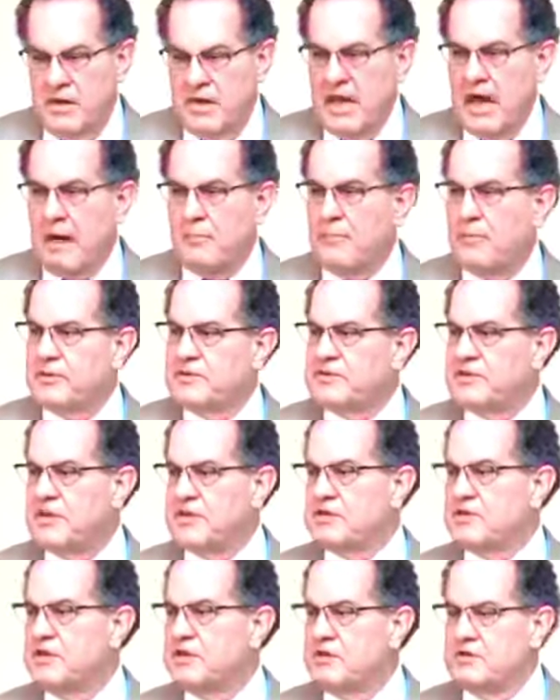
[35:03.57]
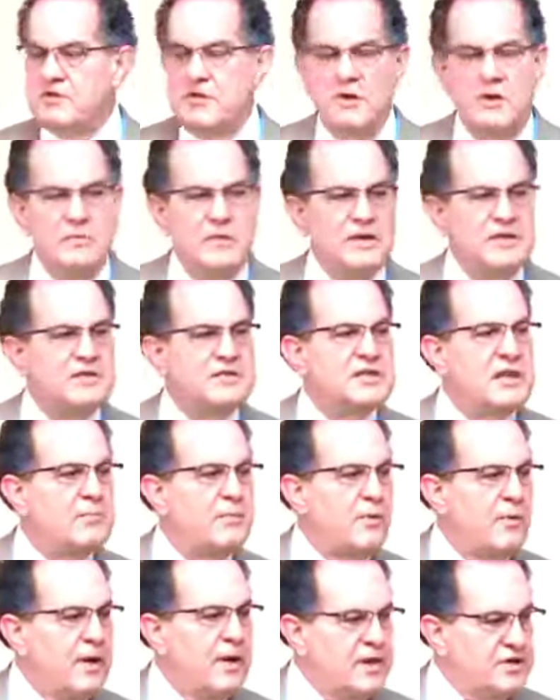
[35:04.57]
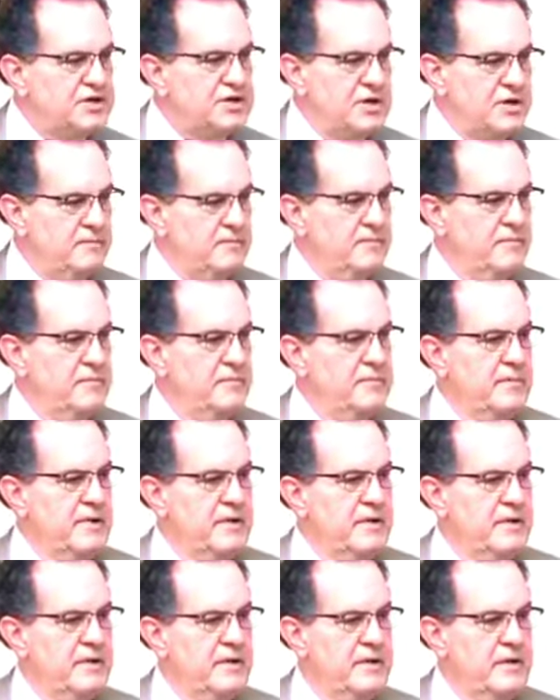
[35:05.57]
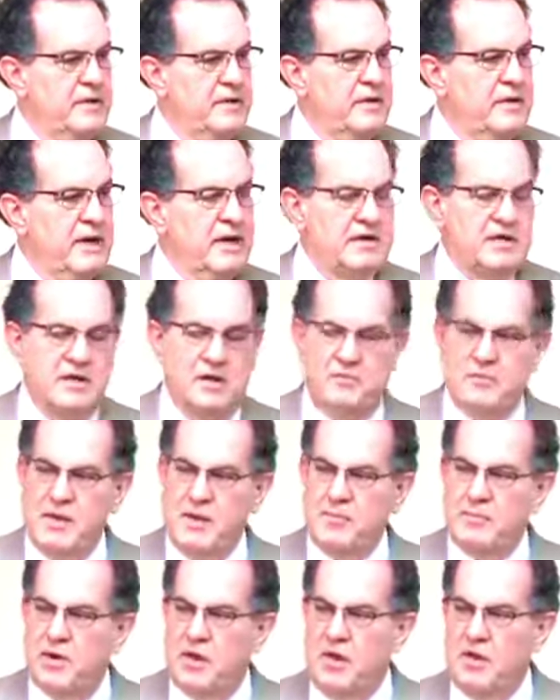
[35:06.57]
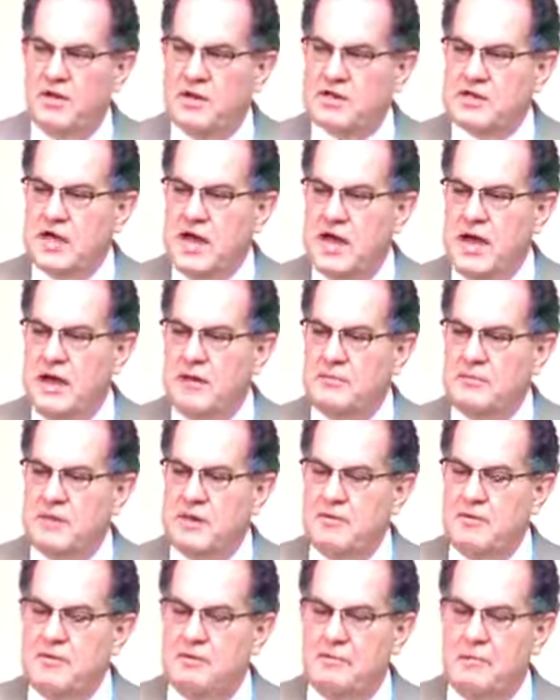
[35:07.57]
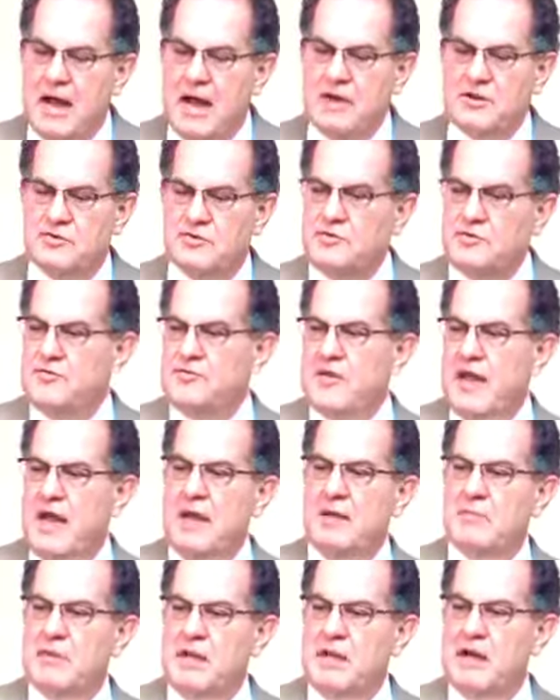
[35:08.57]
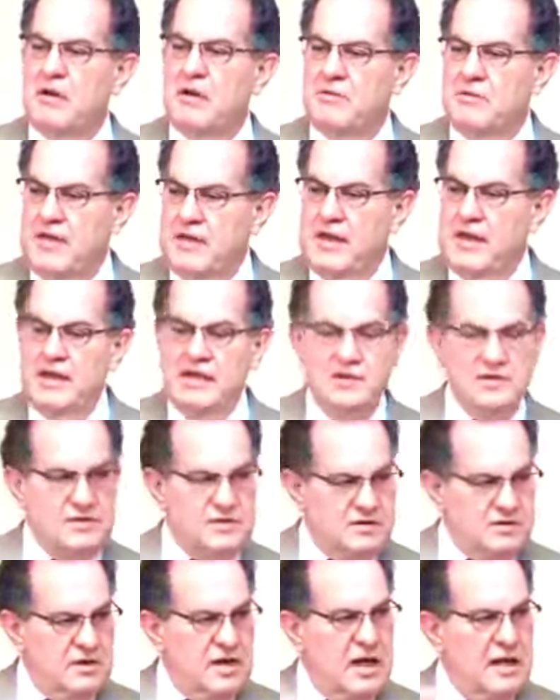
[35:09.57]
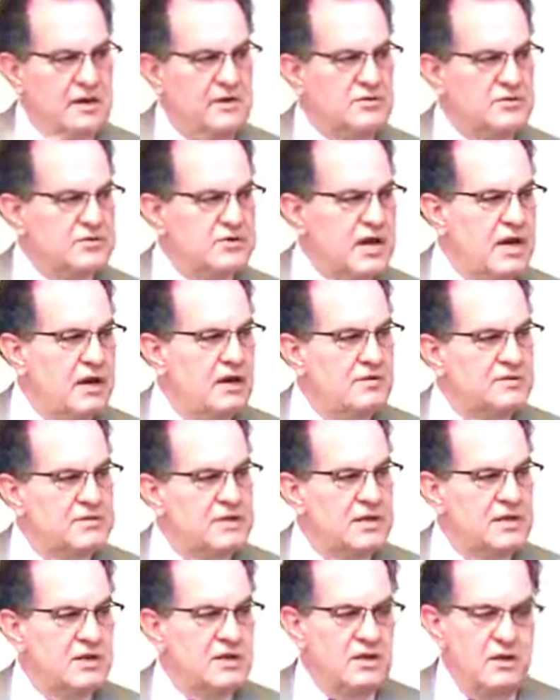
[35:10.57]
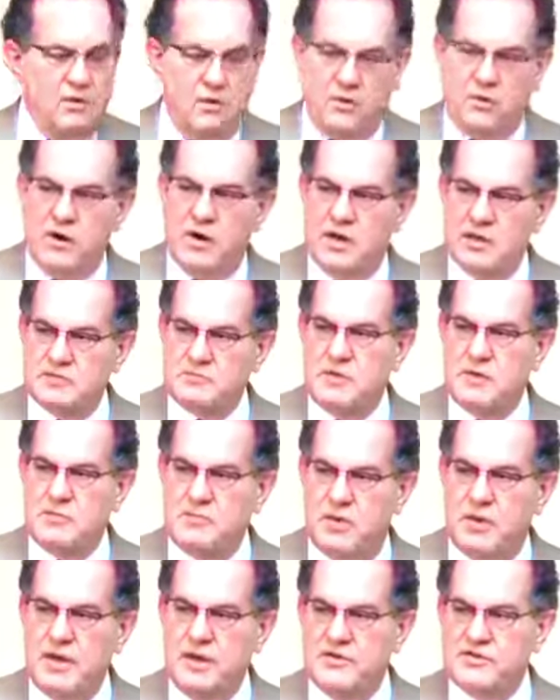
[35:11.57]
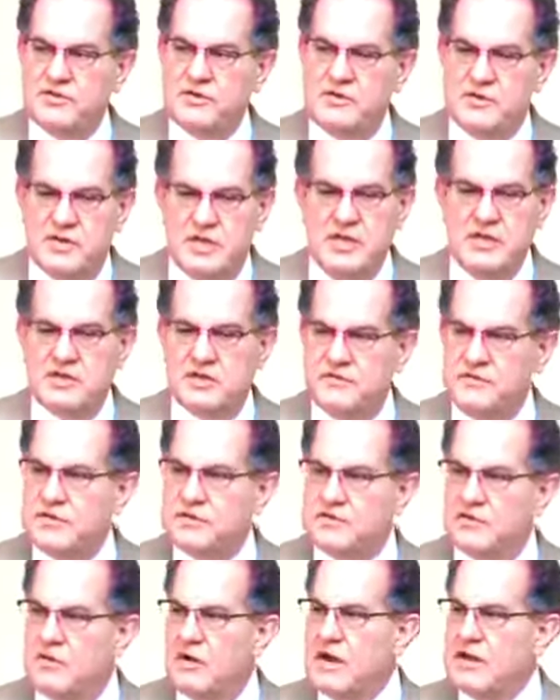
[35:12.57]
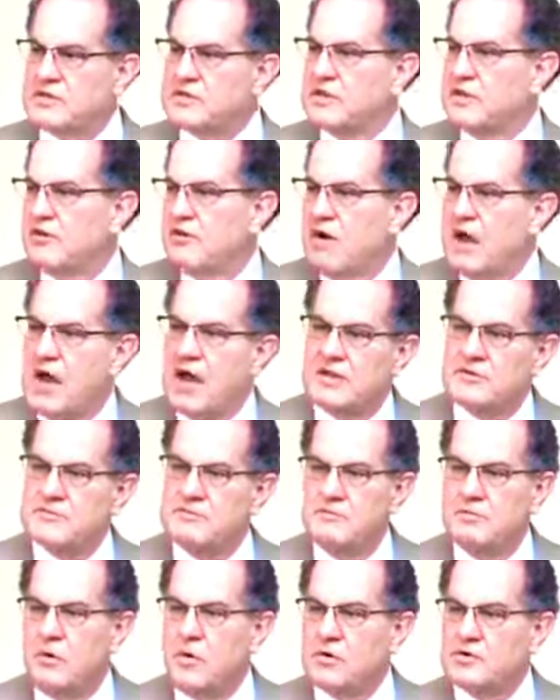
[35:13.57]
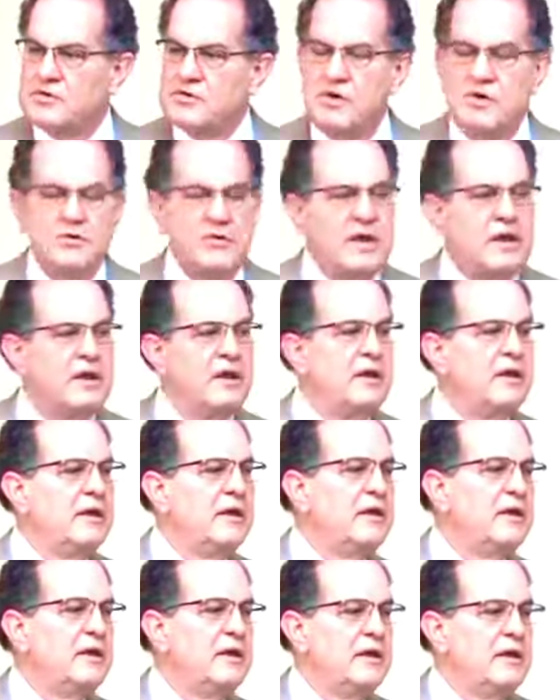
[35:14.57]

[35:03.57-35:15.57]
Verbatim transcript: to be opposition, there's going to be separation. I tell people all the time that my true family are these like yourselves that the Lord has been pleased to teach of his grace in Christ, more so than